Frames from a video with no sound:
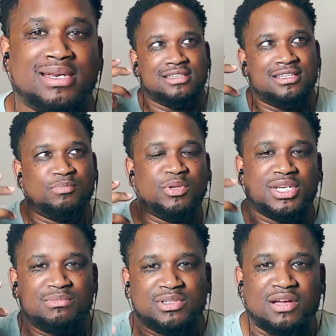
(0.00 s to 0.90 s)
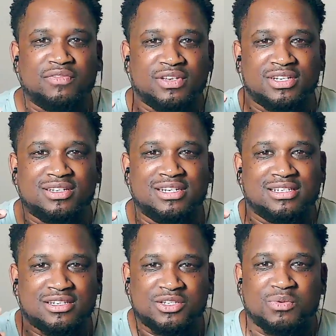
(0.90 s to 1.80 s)
but he's putting himself in
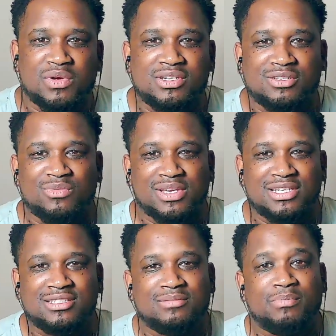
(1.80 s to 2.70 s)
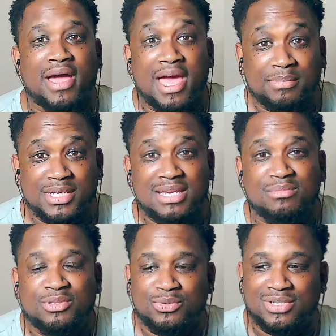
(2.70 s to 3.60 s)
a situation where he's perhaps
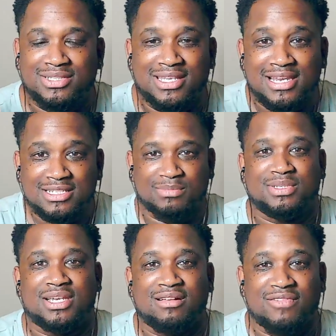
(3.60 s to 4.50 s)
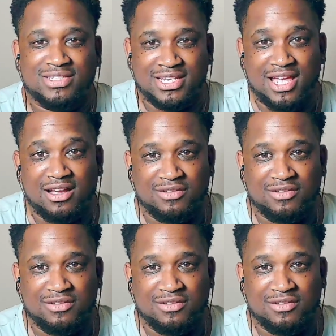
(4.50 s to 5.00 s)
able to address himself as a younger